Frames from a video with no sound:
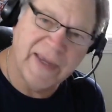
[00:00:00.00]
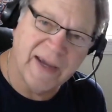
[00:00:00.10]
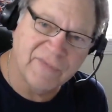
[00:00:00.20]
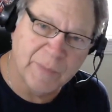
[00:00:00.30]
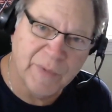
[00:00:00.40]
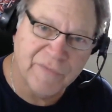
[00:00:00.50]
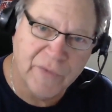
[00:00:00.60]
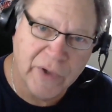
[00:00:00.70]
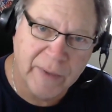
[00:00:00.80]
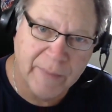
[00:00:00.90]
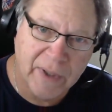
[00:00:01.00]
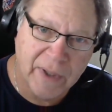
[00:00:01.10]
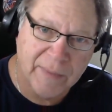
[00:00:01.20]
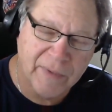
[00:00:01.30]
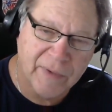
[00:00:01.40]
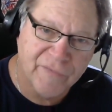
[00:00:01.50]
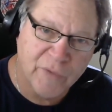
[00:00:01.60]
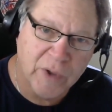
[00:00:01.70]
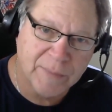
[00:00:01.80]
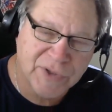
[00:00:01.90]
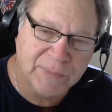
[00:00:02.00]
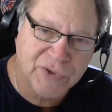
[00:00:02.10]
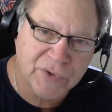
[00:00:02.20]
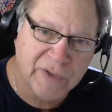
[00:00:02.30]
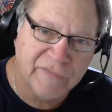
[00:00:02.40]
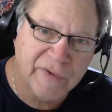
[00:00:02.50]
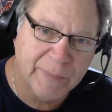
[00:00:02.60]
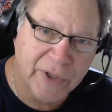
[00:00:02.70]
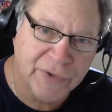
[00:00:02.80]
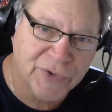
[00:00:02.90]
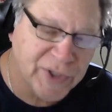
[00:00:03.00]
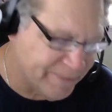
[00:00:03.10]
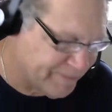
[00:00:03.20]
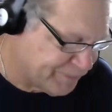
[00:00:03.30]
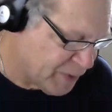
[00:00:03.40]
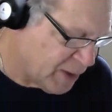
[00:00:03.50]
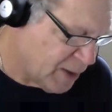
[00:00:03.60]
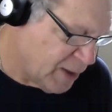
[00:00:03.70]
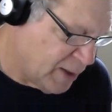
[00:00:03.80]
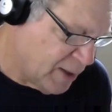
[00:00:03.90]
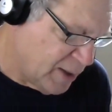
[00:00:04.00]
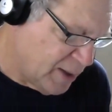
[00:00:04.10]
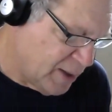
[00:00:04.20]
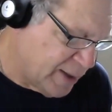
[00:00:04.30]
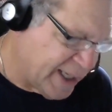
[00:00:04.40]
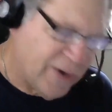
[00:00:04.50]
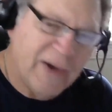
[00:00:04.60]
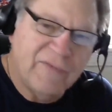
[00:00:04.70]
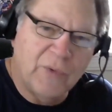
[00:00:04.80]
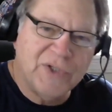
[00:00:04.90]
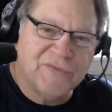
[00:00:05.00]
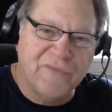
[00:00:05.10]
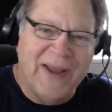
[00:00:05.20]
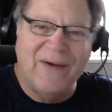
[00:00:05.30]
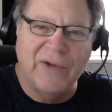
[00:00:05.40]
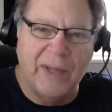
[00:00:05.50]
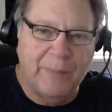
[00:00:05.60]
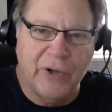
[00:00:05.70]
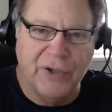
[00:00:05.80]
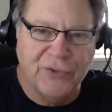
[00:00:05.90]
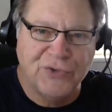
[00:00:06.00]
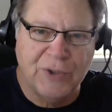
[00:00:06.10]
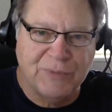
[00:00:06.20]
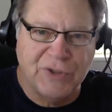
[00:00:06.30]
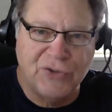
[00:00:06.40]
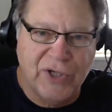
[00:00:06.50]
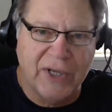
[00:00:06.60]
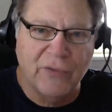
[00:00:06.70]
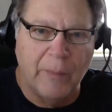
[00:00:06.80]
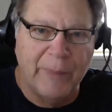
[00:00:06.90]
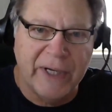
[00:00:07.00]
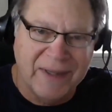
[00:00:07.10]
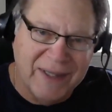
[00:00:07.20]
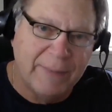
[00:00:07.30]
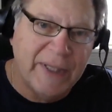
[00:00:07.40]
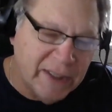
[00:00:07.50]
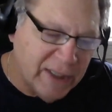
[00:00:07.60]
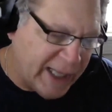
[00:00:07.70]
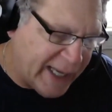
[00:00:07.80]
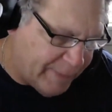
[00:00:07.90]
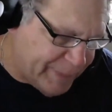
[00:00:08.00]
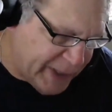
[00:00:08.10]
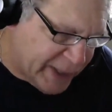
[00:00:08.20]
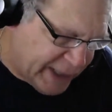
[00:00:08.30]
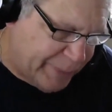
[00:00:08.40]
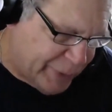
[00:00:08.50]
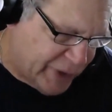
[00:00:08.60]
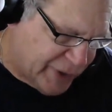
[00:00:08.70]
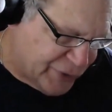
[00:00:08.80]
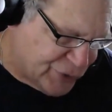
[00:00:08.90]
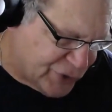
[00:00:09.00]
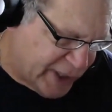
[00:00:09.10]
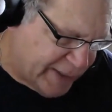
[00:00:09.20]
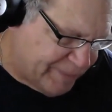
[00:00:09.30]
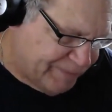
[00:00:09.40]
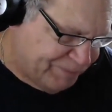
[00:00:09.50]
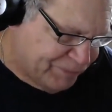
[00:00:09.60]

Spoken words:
they have to form some sort of a partnership. Now, I've always frowned on partnerships in general, but a limited liability partnership